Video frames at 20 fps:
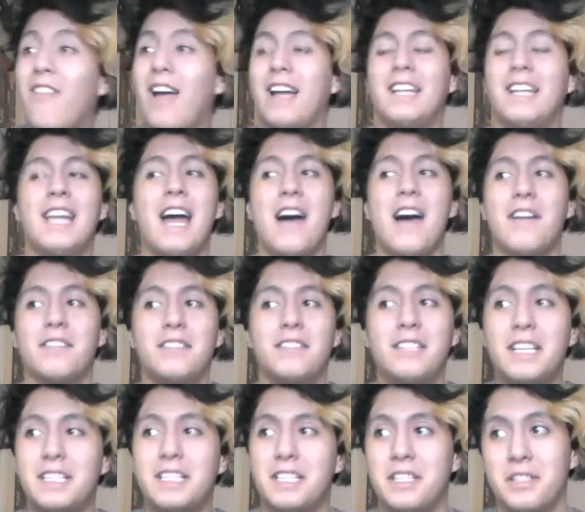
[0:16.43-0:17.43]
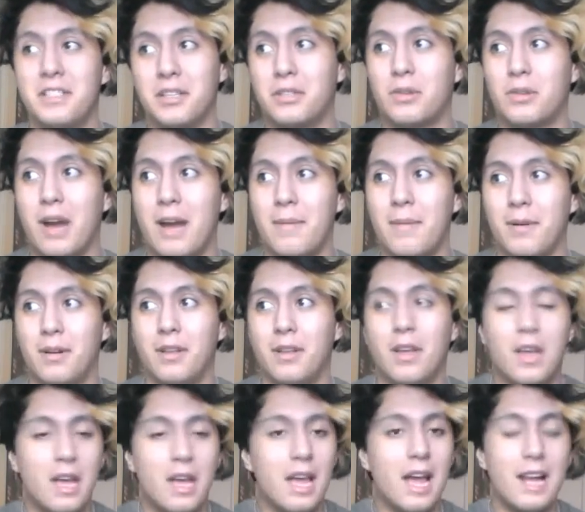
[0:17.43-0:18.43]
like now 60 subscribers.
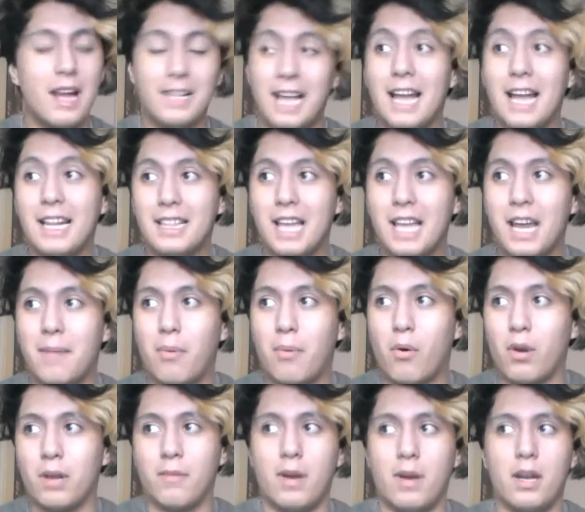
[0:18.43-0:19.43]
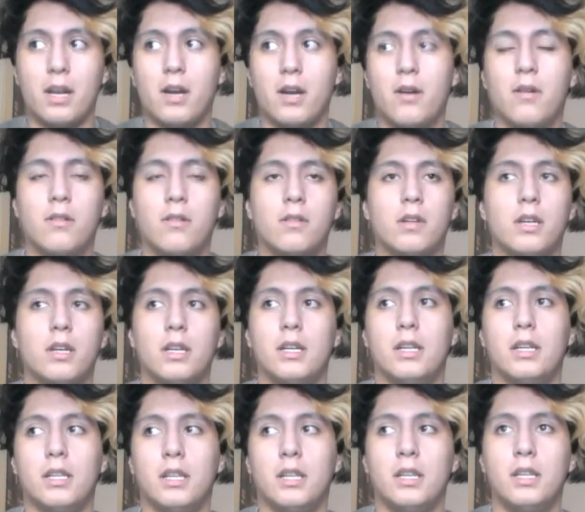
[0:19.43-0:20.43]
And that is not important right now.
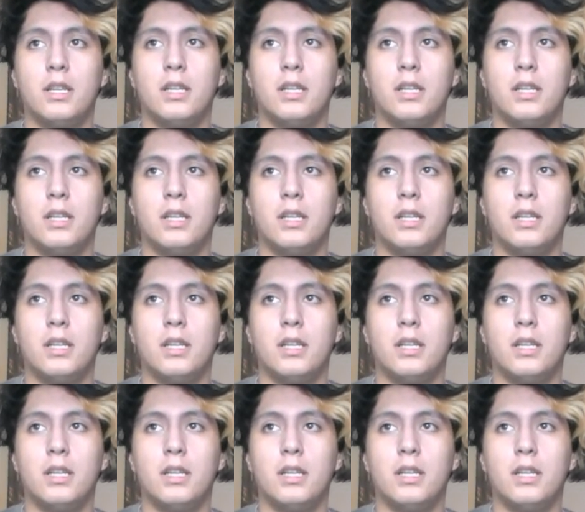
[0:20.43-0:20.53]
Good.